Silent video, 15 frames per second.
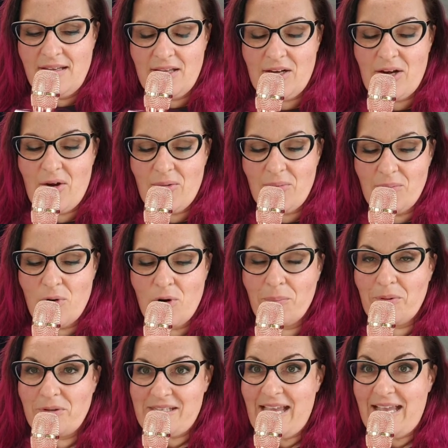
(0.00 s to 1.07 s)
you know,
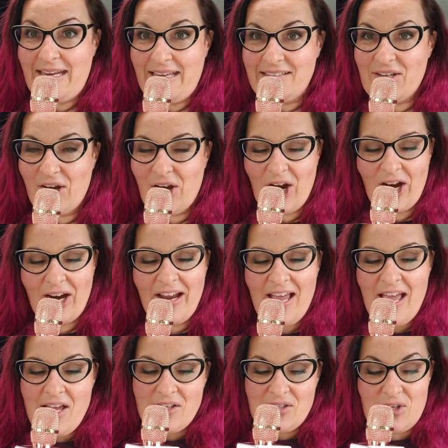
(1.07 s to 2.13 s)
more pertaining to her.
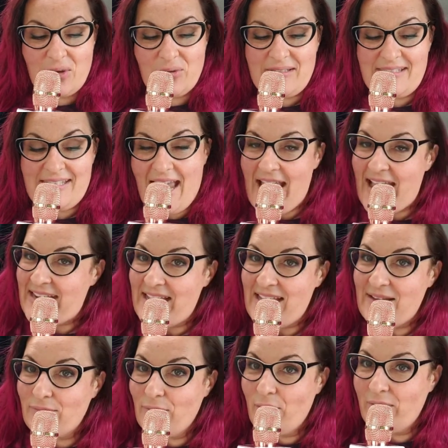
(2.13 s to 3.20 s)
So
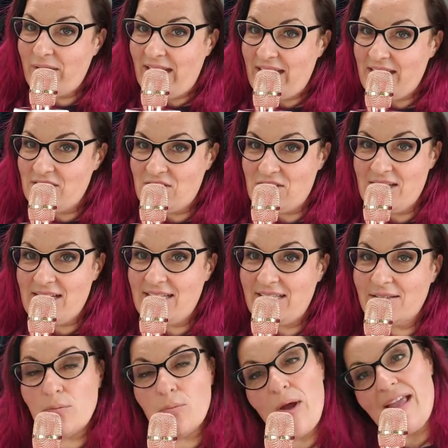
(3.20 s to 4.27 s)
Sandy wrote in.
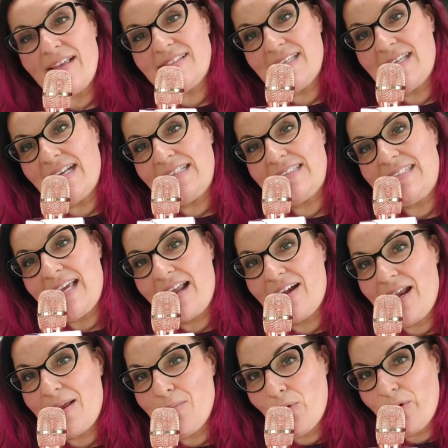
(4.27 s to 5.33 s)
She weighs in on
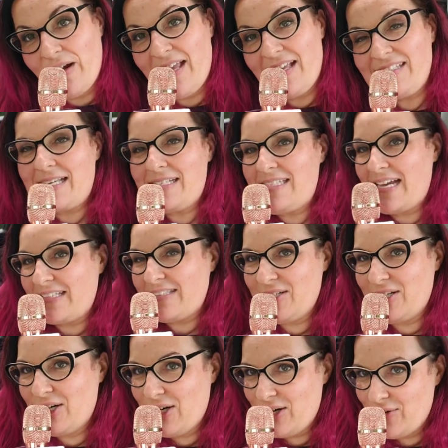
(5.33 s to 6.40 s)
Saturday mornings. I
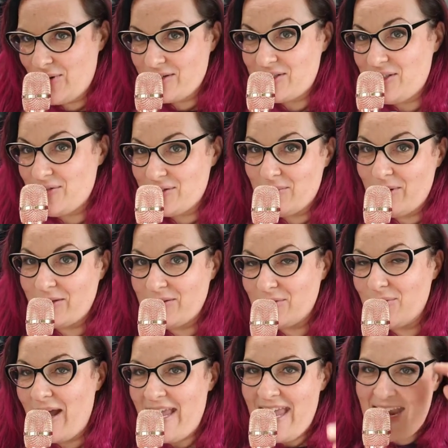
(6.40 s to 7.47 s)
texted her while she was about
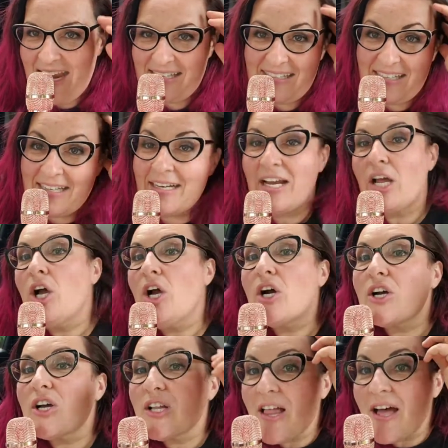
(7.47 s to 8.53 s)
to weigh in. I said,
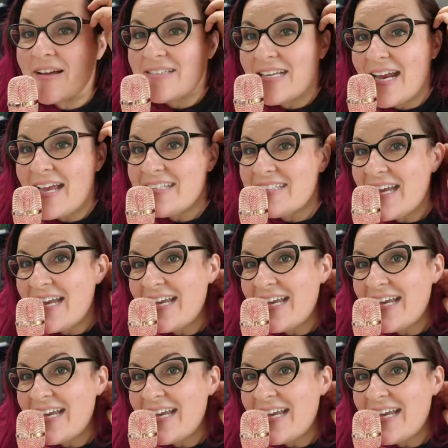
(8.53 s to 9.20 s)
good luck today,